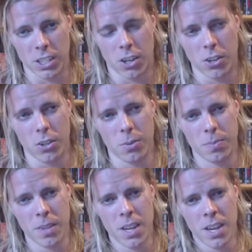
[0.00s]
scenario.
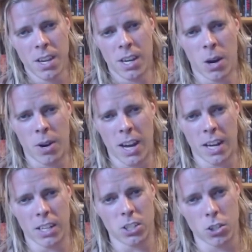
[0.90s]
Now I
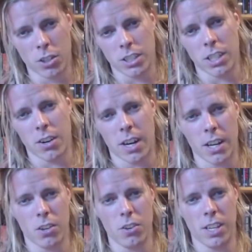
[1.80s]
had a choice there. I
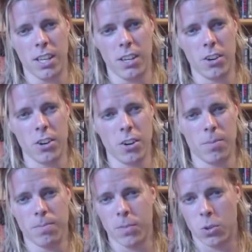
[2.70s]
could either
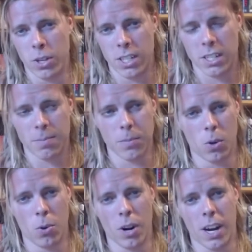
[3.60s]
quit
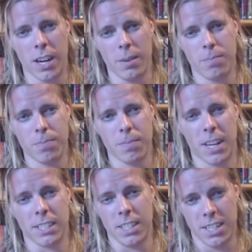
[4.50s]
or
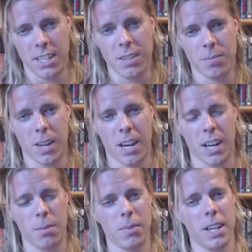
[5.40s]
as I did, and
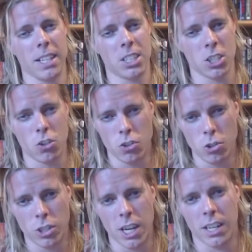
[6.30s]
I'm
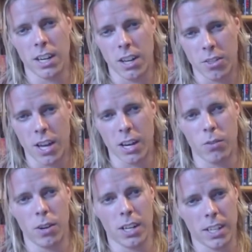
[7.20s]
excruciatingly
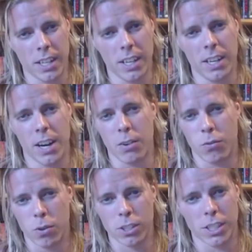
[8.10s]
thankful that I did, I
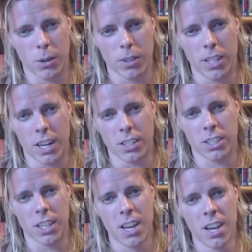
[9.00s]
forced down the
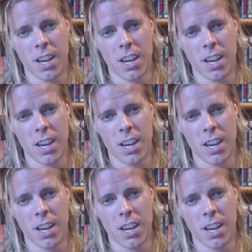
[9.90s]
tears